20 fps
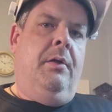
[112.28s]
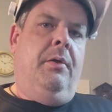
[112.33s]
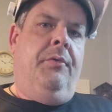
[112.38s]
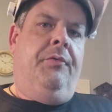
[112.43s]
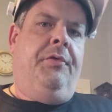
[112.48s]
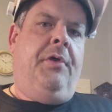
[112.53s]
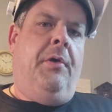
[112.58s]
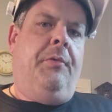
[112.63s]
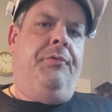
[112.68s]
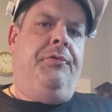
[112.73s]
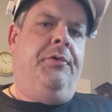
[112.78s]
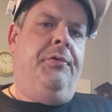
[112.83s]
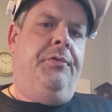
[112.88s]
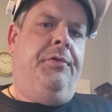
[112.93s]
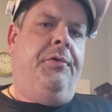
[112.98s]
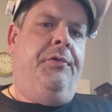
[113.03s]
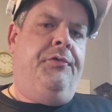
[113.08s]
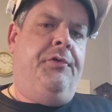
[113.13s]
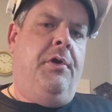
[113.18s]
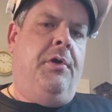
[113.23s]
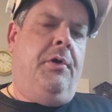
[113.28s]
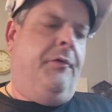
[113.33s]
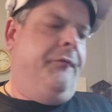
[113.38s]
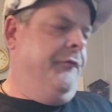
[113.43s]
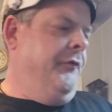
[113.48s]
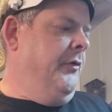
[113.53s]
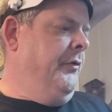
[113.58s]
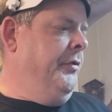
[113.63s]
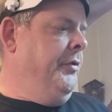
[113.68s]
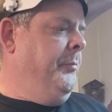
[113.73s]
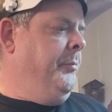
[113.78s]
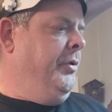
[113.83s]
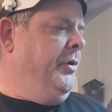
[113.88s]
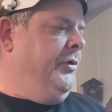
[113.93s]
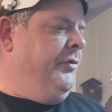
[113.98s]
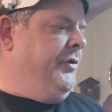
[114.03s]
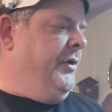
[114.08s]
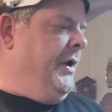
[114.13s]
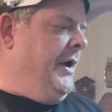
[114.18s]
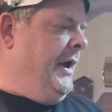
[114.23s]
So, just to share a few of the
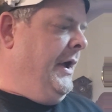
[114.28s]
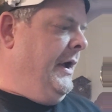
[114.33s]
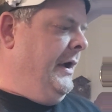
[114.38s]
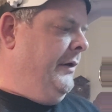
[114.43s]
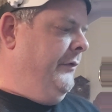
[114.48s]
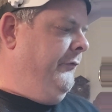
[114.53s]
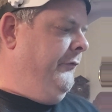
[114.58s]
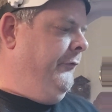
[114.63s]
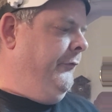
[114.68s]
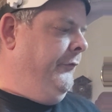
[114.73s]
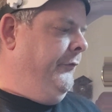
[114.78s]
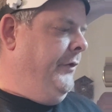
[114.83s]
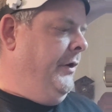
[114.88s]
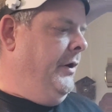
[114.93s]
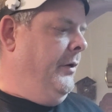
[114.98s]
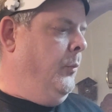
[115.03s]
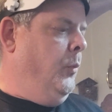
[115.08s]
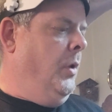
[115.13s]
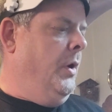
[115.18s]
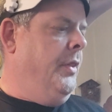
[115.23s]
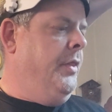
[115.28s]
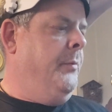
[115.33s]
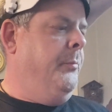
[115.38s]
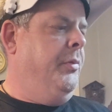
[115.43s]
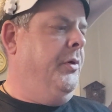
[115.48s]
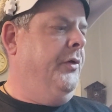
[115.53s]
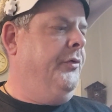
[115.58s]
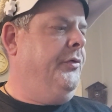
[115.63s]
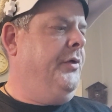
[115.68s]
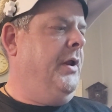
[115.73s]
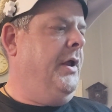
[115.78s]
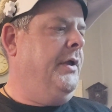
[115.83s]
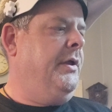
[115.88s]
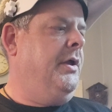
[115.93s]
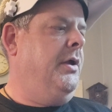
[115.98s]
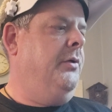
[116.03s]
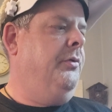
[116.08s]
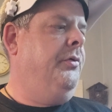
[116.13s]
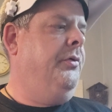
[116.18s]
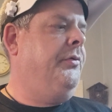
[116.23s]
books that I have, one of the books that I
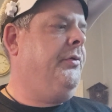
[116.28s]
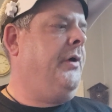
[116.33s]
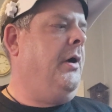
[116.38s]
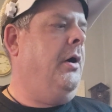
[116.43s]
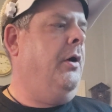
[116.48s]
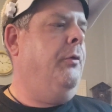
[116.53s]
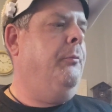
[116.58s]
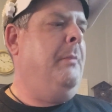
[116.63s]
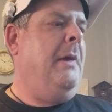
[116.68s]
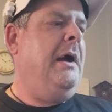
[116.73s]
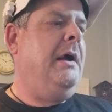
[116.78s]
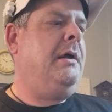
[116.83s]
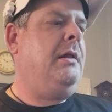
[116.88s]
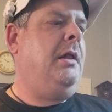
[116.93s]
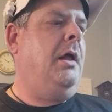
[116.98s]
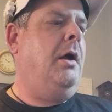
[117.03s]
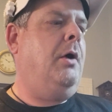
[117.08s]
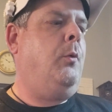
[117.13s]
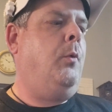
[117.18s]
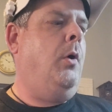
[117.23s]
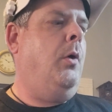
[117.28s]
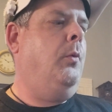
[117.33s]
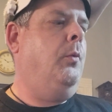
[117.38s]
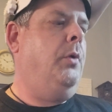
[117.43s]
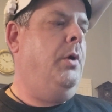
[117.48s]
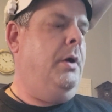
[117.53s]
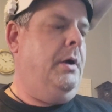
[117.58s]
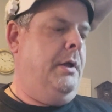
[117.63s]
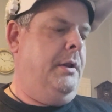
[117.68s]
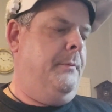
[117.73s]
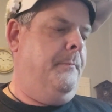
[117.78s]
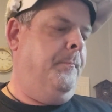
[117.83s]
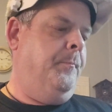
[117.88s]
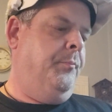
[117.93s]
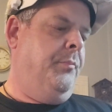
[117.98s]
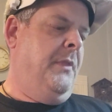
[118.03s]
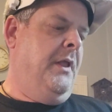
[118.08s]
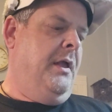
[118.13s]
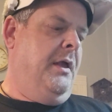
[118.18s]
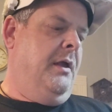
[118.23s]
use is called My Clock Won't Run.
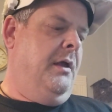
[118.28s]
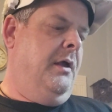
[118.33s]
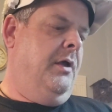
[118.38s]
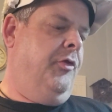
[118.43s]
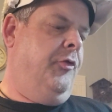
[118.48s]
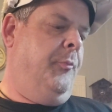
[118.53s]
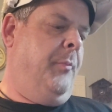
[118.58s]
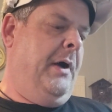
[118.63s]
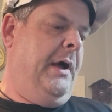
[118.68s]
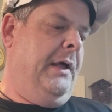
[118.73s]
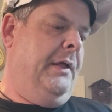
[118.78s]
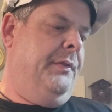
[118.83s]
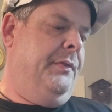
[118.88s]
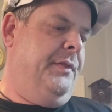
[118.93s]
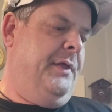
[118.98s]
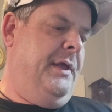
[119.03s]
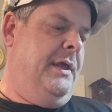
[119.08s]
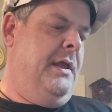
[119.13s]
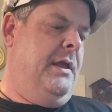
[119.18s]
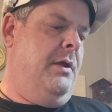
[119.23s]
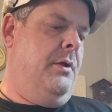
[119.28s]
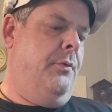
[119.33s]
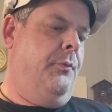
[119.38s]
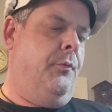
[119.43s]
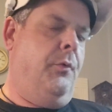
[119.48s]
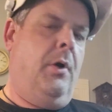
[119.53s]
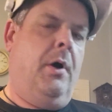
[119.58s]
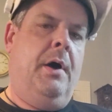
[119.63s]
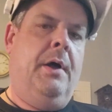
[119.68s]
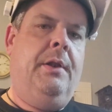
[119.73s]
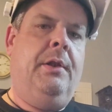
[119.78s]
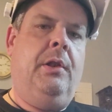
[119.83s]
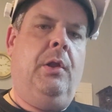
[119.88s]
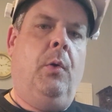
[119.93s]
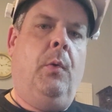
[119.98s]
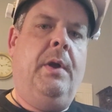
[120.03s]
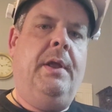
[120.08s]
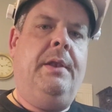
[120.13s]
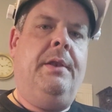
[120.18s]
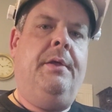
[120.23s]
It's by D. Ron
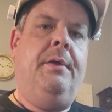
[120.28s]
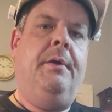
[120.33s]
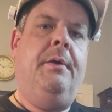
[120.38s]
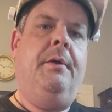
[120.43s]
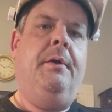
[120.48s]
Lloyd.